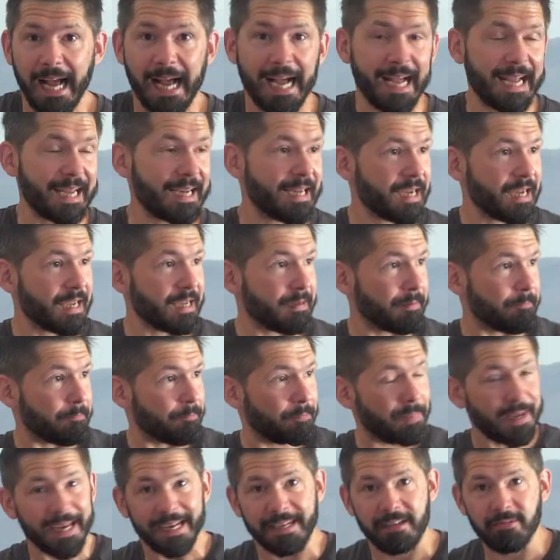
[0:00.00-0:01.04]
And I
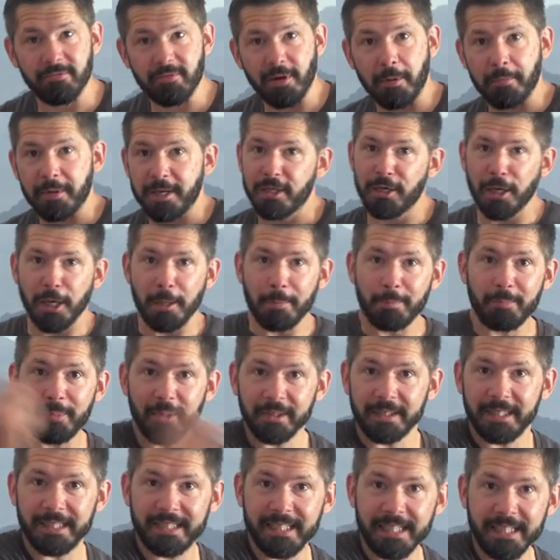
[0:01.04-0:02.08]
picked the rubbish,
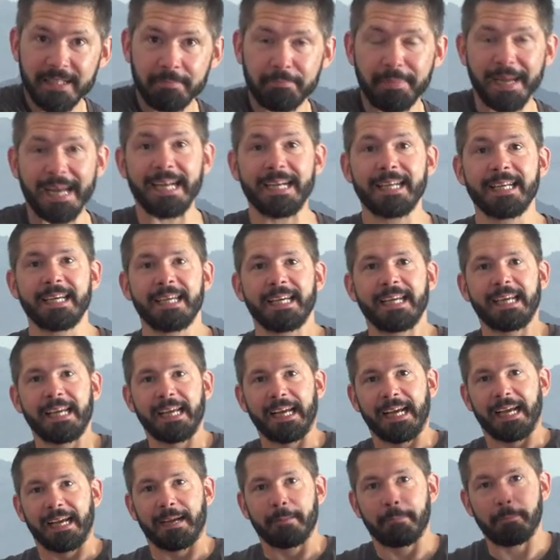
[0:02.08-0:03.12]
put it in a bin,
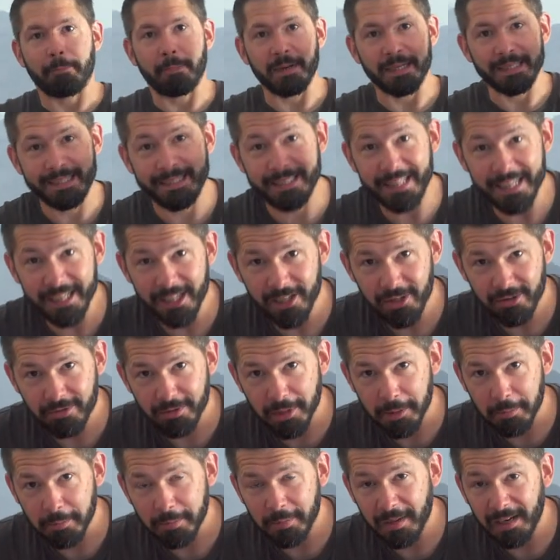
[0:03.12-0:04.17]
but this
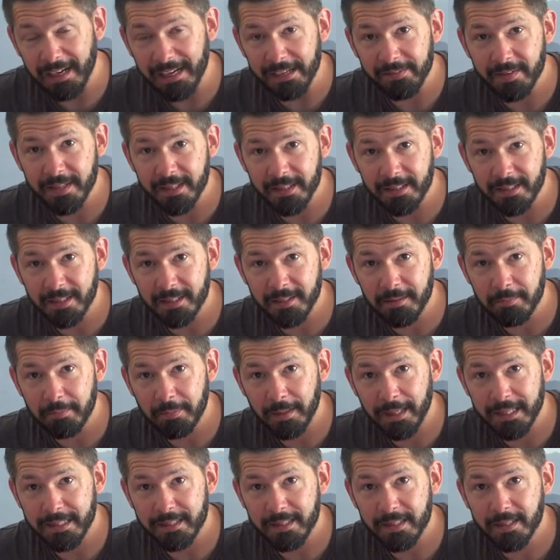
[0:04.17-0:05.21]
trip I visited the
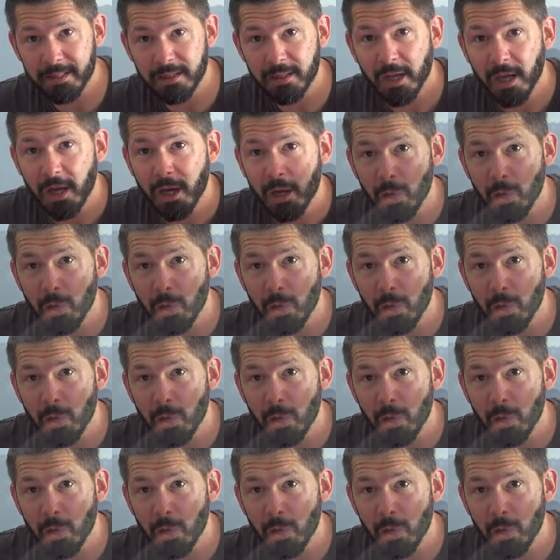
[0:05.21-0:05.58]
places